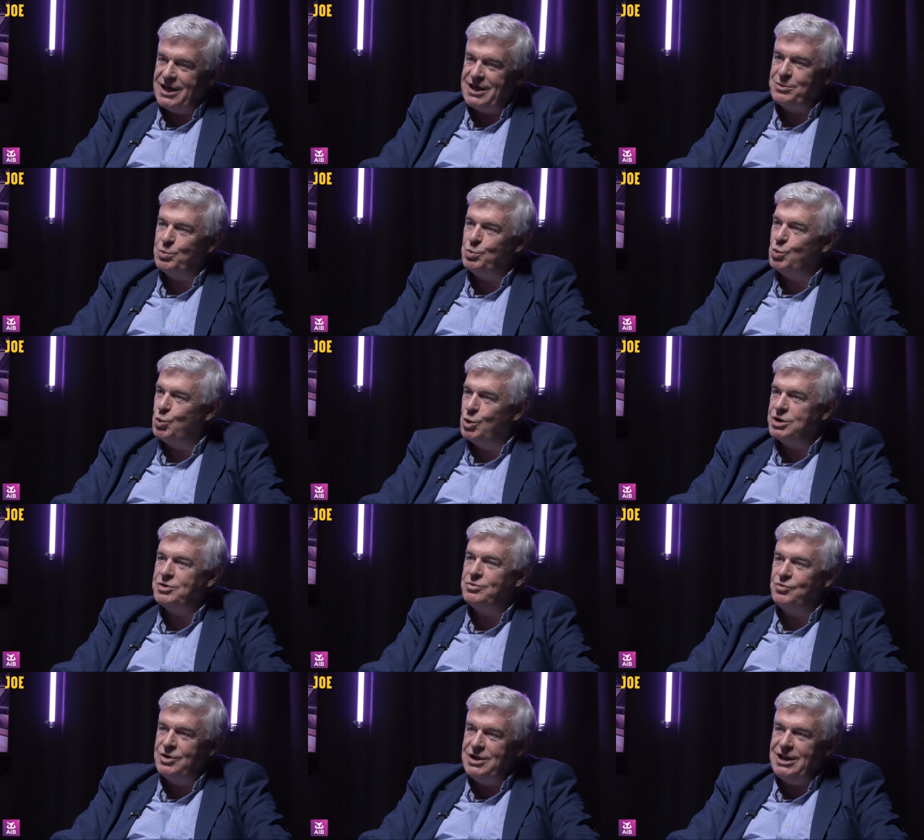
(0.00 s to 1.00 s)
And we're
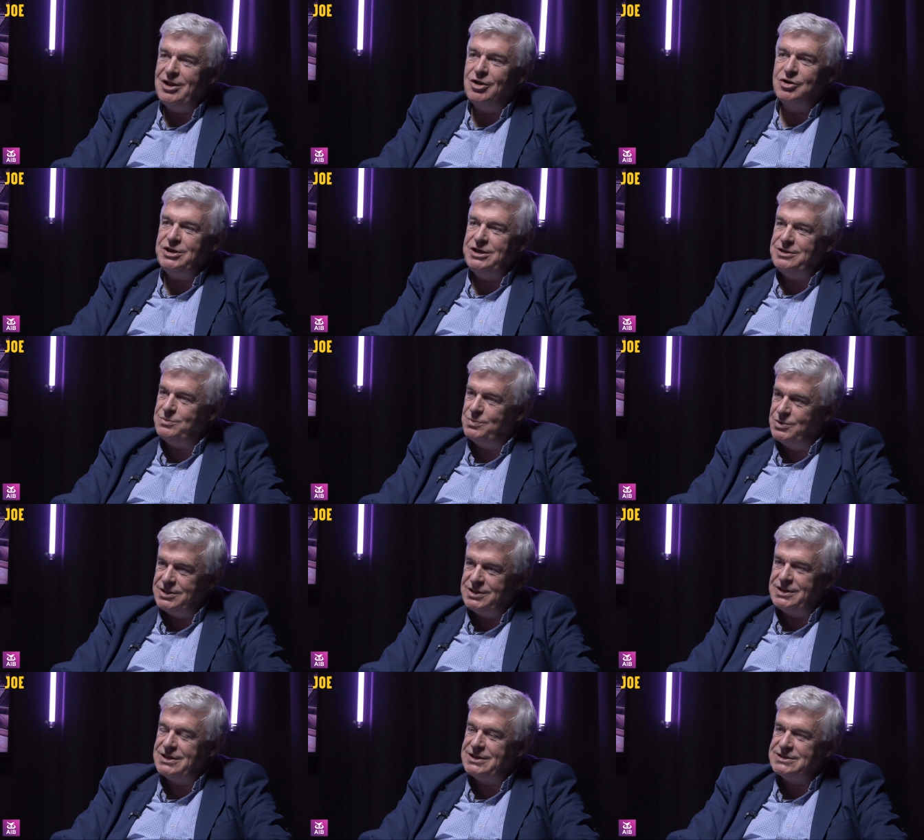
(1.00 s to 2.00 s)
really lucky
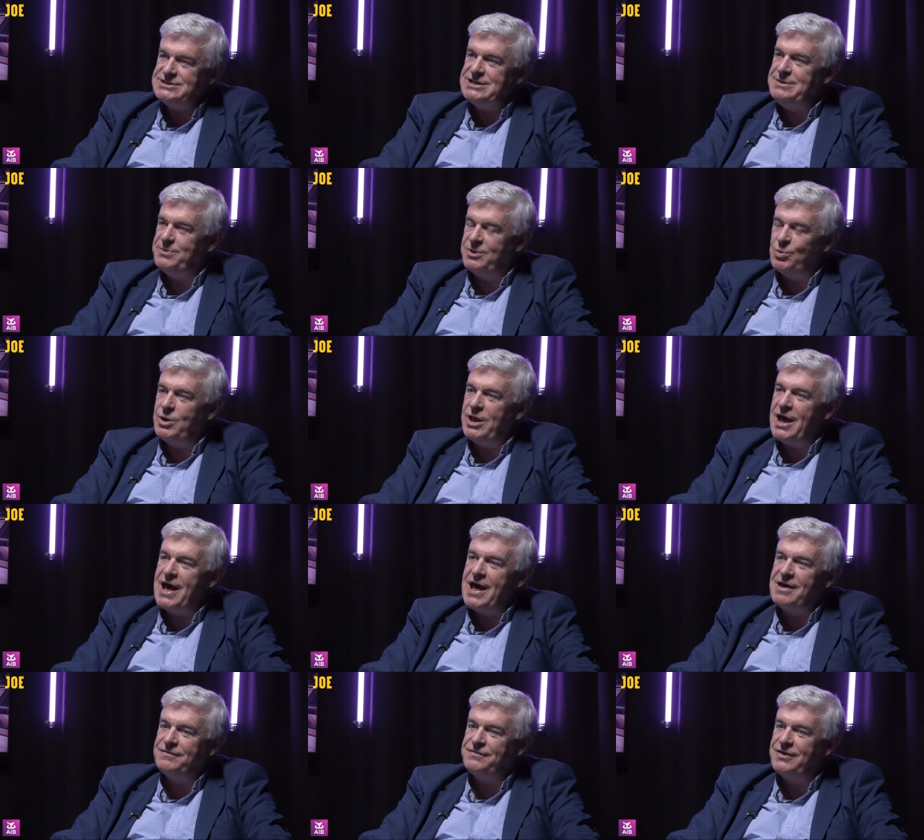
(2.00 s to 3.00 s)
with the team that we
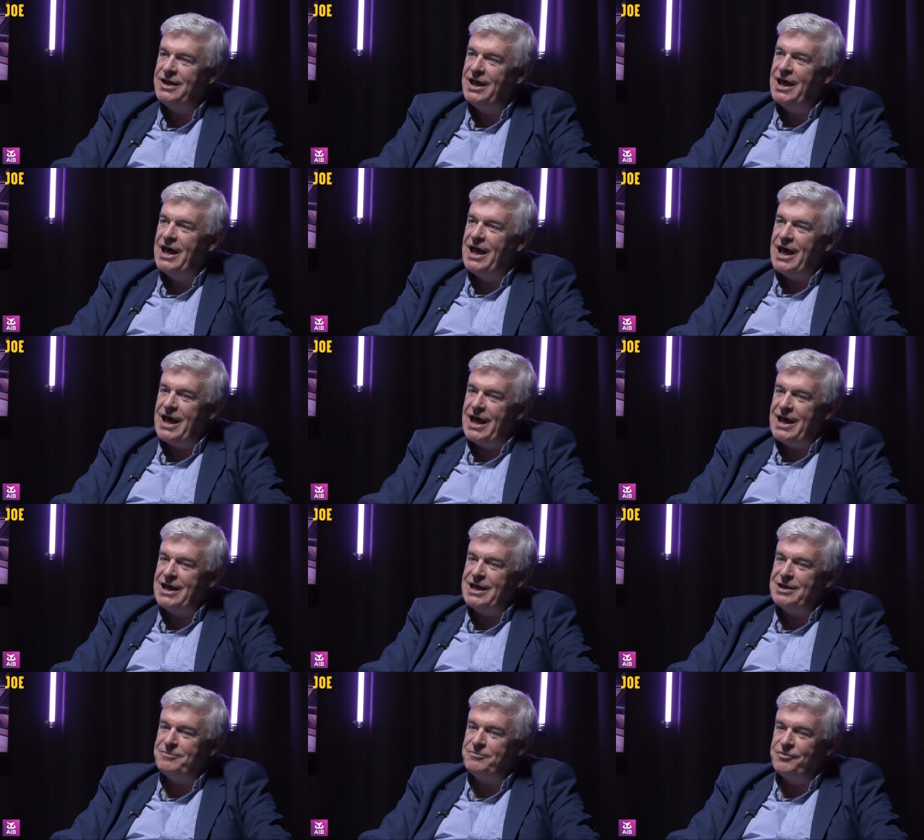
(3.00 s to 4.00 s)
have,
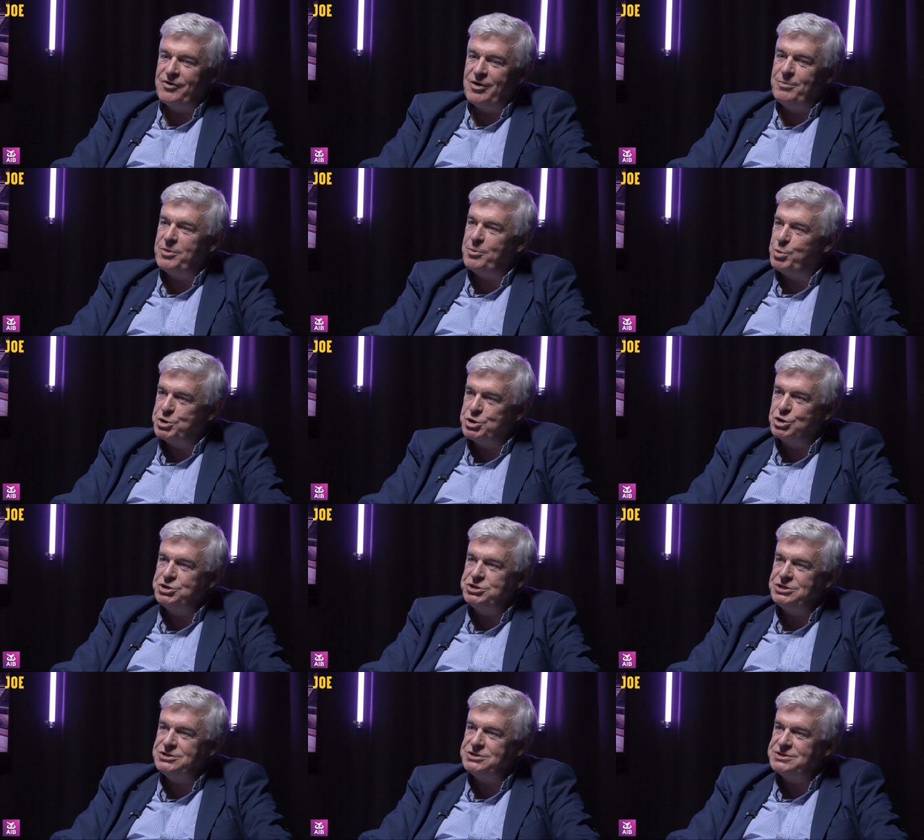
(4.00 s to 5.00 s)
from the
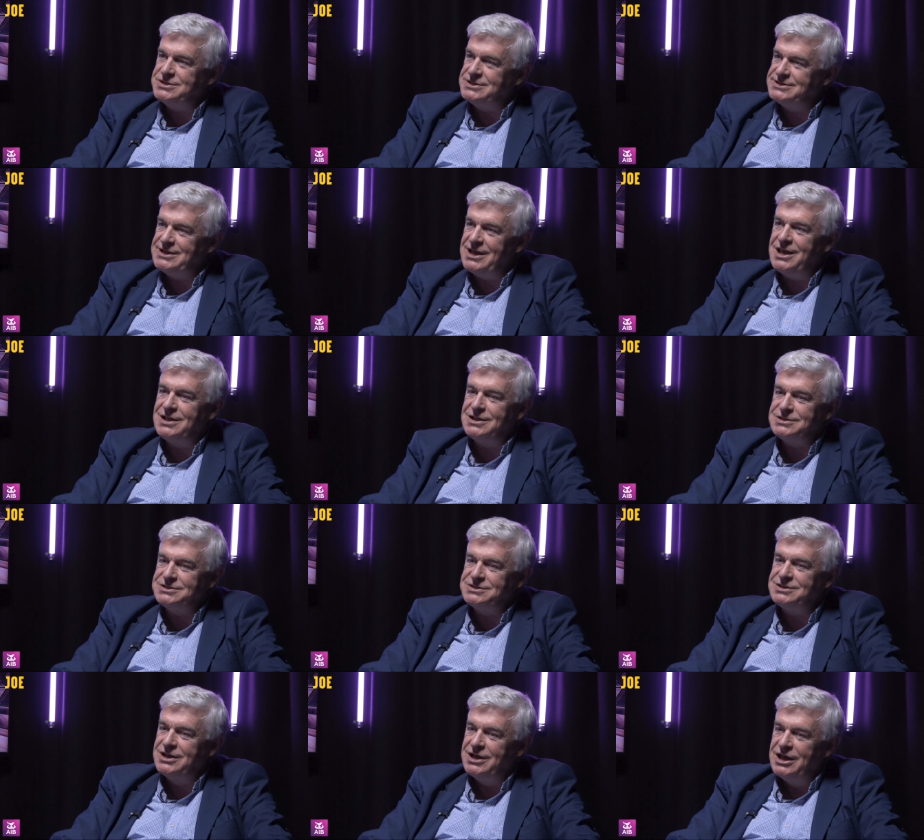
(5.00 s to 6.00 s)
production to the
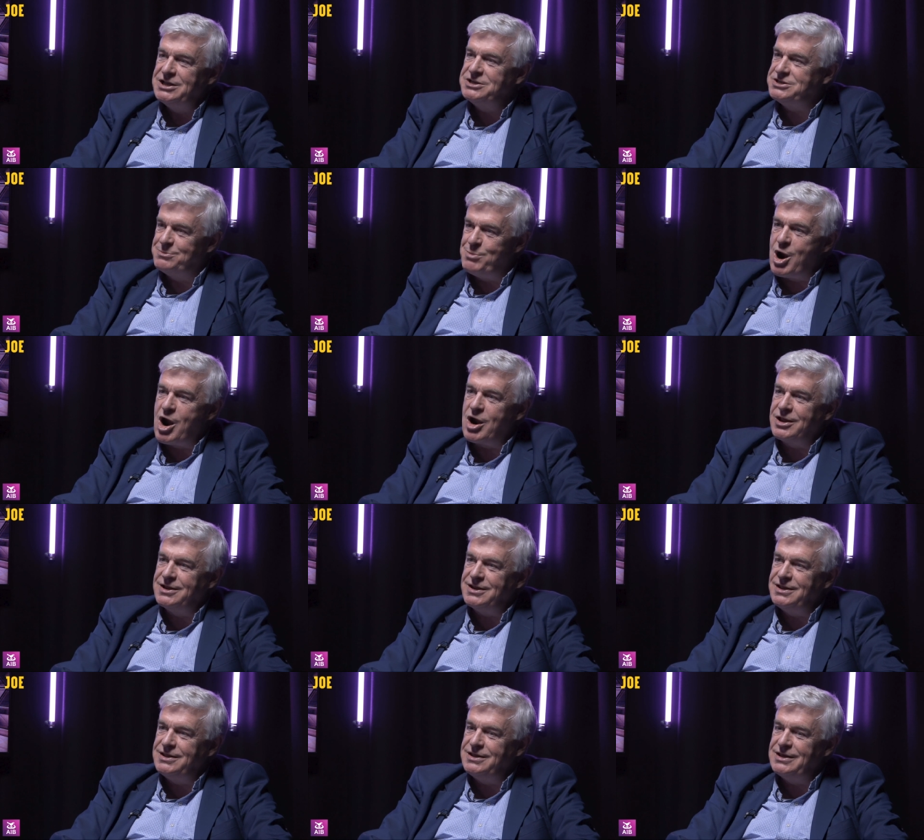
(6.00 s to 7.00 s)
sales to the
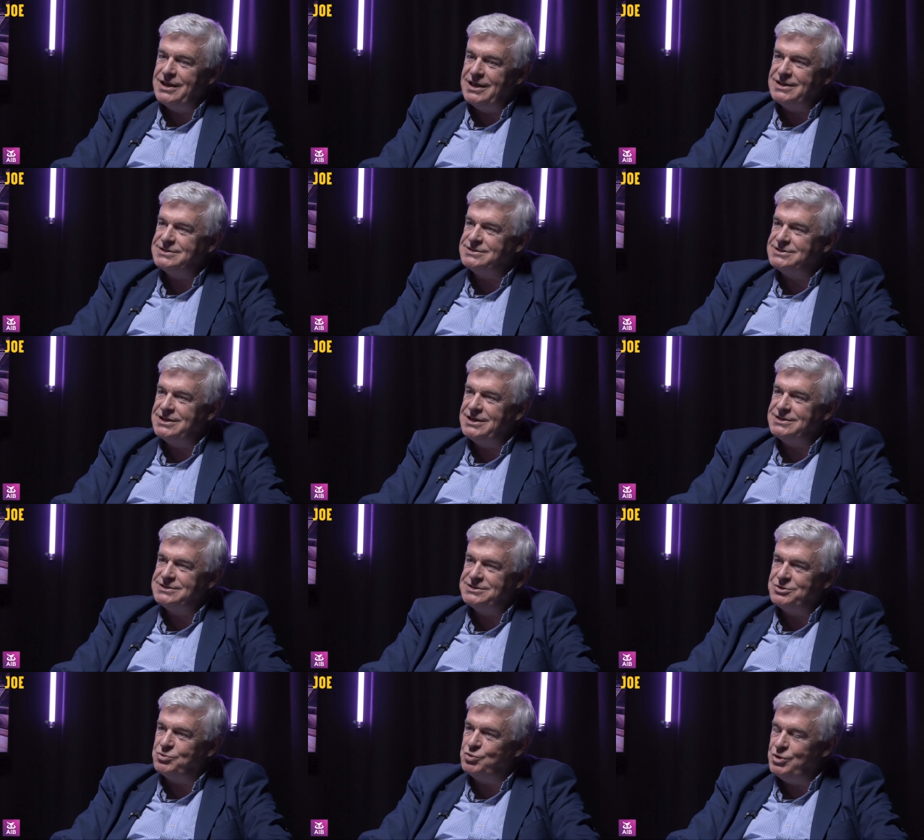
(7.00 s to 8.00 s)
marketing.
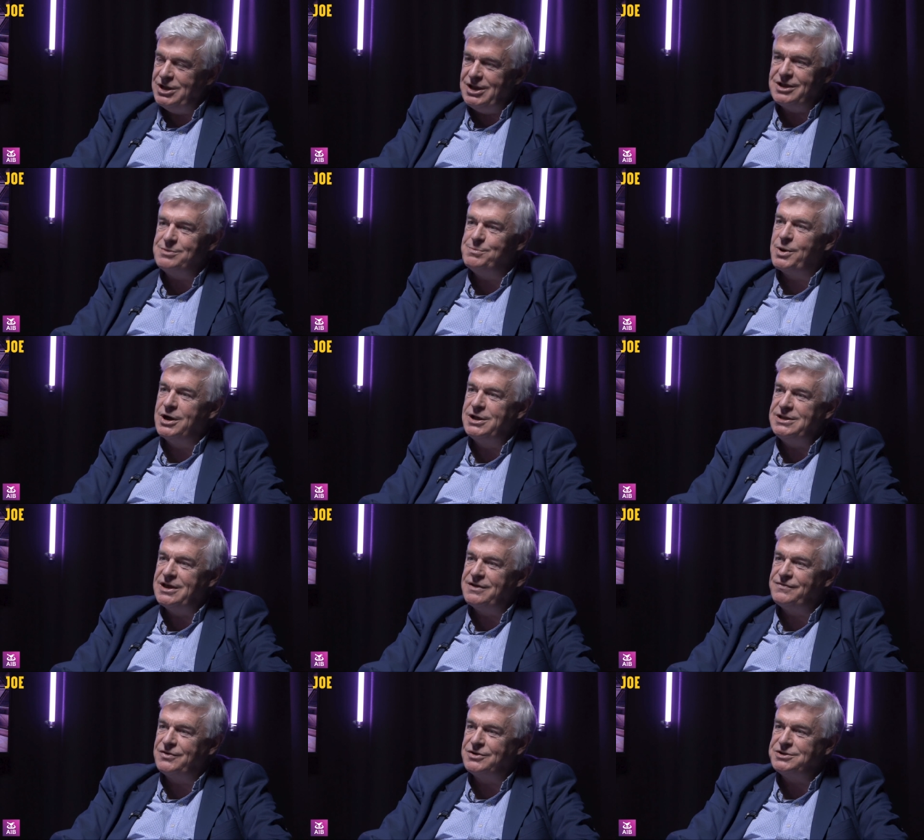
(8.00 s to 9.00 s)
It's a really combined
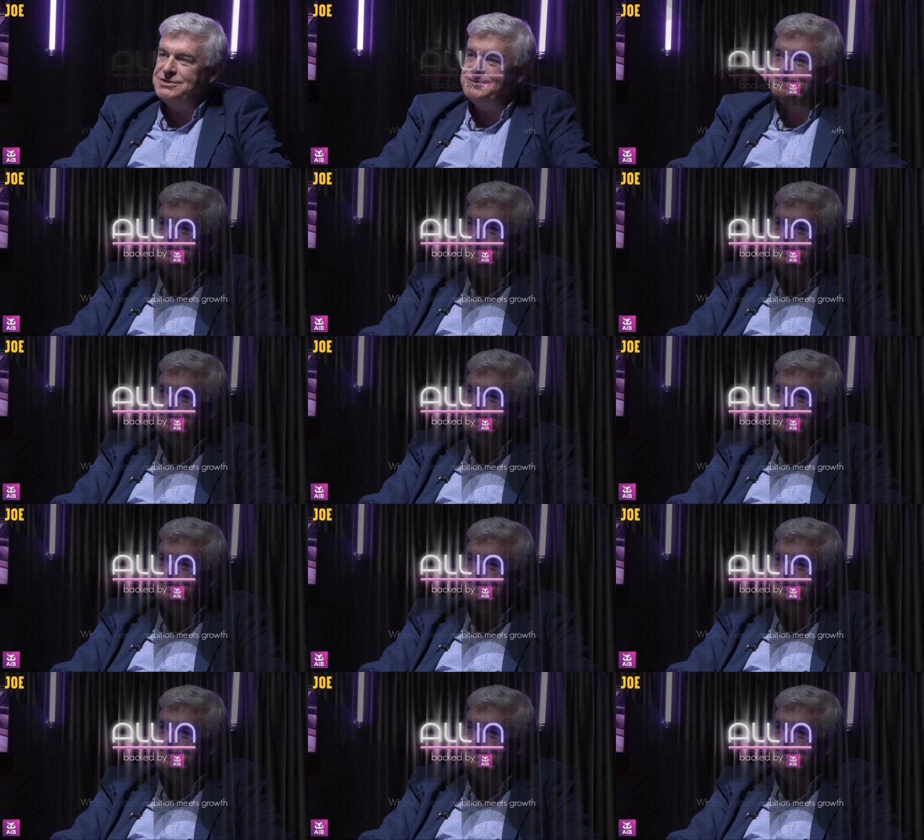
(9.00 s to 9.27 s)
effort.